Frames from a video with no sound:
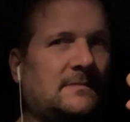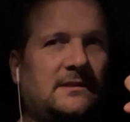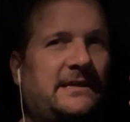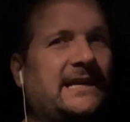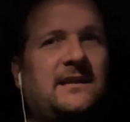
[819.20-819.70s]

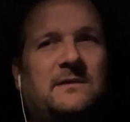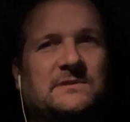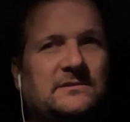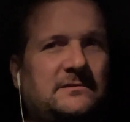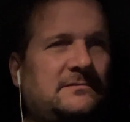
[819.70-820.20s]
Get it up,
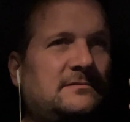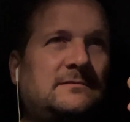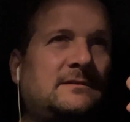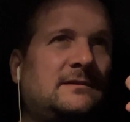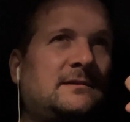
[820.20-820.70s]
dude.
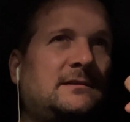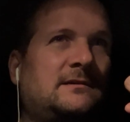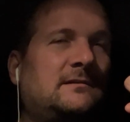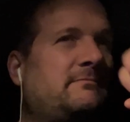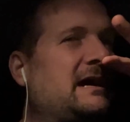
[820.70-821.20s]

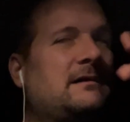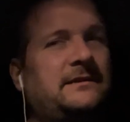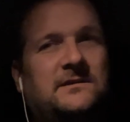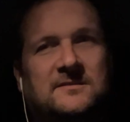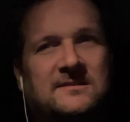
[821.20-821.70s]

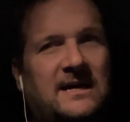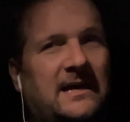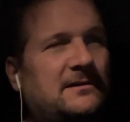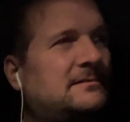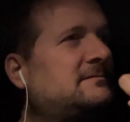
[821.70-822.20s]
Mountaineer
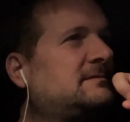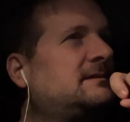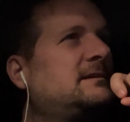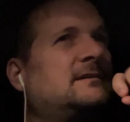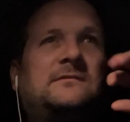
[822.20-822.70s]
style,
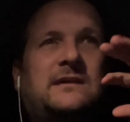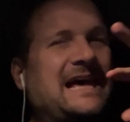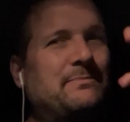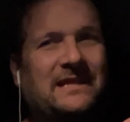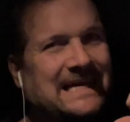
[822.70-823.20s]

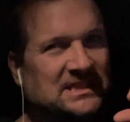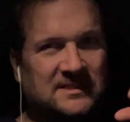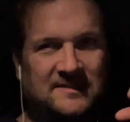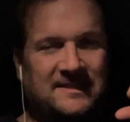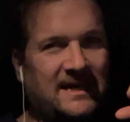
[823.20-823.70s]
Appalachian
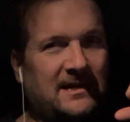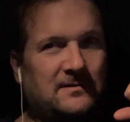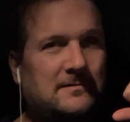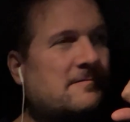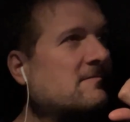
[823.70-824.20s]
style.